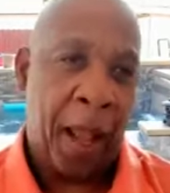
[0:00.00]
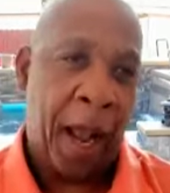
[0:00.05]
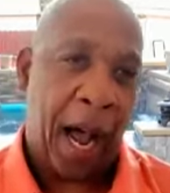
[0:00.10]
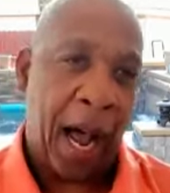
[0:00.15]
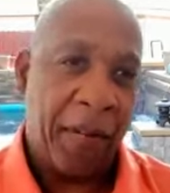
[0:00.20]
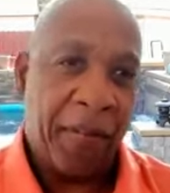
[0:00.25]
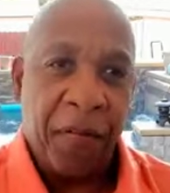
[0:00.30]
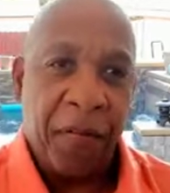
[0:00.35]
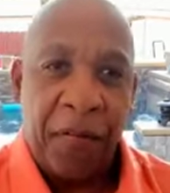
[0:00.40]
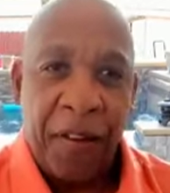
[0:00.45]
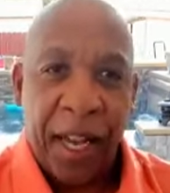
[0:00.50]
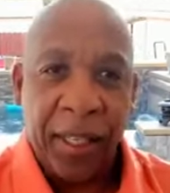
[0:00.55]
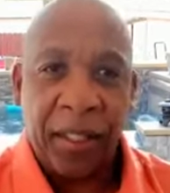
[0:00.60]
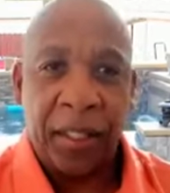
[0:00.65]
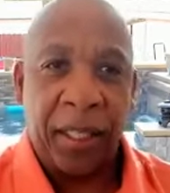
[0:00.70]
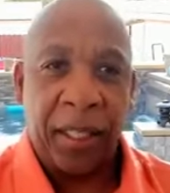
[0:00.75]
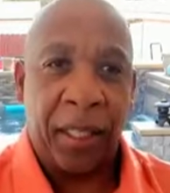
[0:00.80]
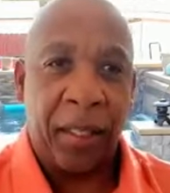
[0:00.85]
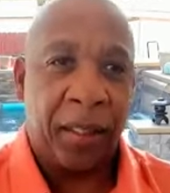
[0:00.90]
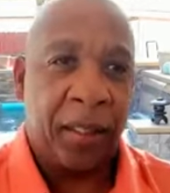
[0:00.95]
I've
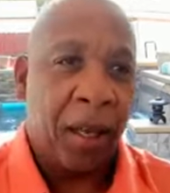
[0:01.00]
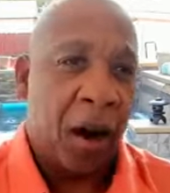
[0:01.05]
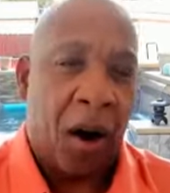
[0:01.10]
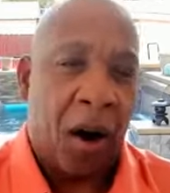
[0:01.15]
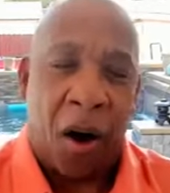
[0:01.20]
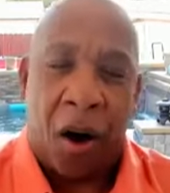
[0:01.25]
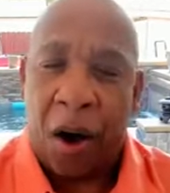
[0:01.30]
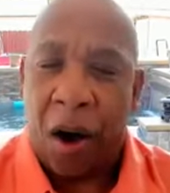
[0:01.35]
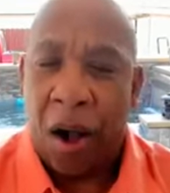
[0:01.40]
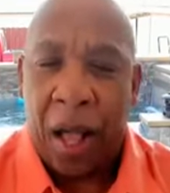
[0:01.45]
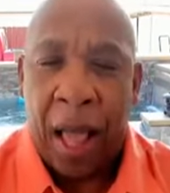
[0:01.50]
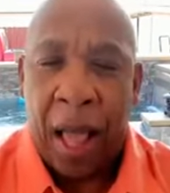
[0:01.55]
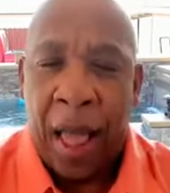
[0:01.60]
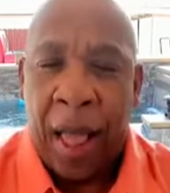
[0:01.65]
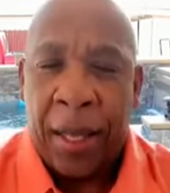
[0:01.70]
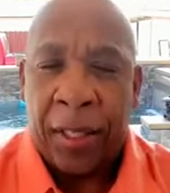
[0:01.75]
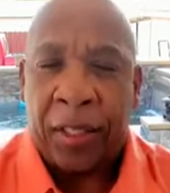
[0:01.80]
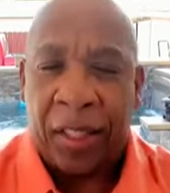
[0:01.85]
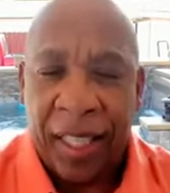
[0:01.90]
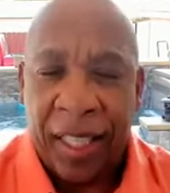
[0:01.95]
invested in
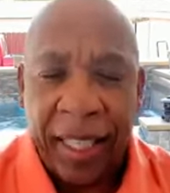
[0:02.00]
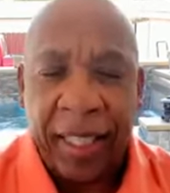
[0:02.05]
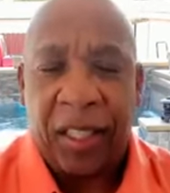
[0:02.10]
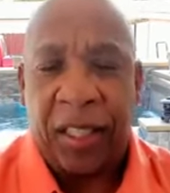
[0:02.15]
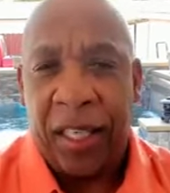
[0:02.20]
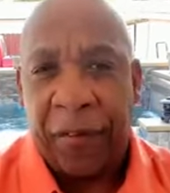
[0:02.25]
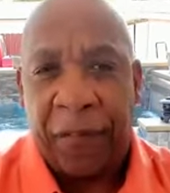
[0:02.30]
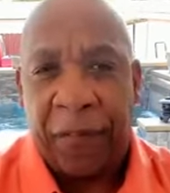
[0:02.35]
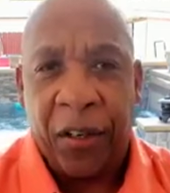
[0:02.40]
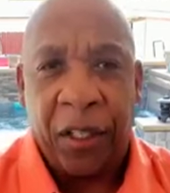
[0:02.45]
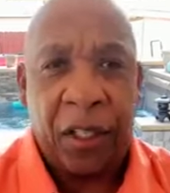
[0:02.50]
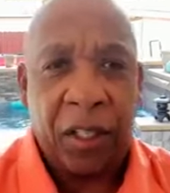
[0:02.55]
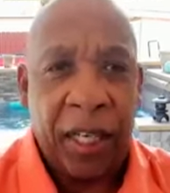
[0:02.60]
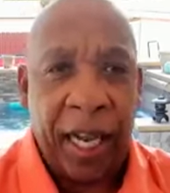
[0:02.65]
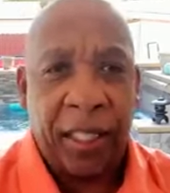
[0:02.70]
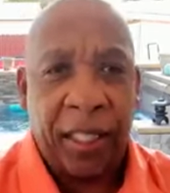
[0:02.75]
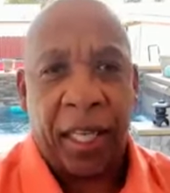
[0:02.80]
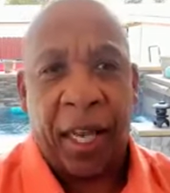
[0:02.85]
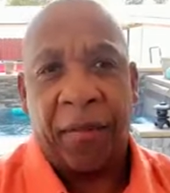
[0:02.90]
6 different states.